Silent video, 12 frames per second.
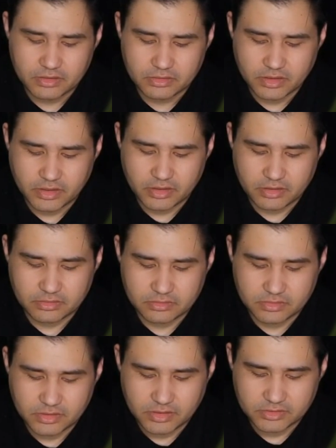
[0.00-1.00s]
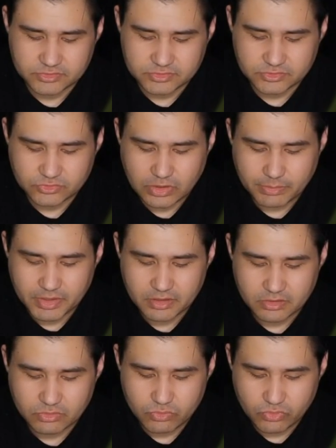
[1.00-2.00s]
then this is going to
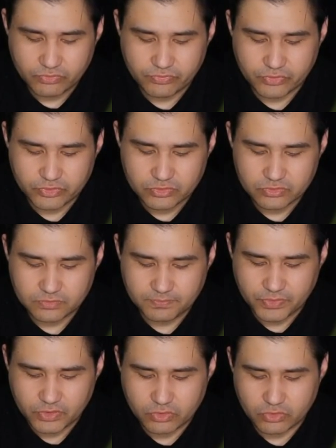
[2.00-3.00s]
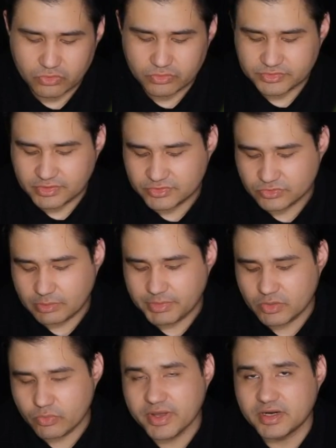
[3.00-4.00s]
be good for you, or this is going to
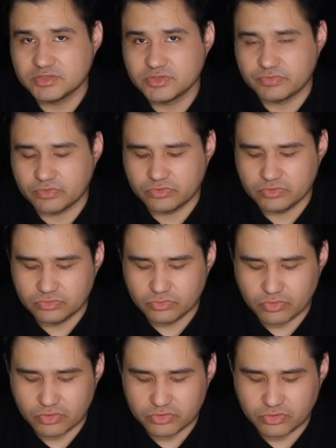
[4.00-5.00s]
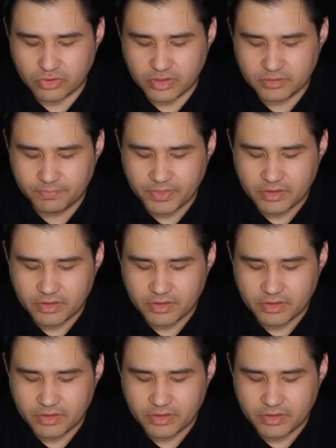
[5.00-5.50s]
be quite easy for you to control it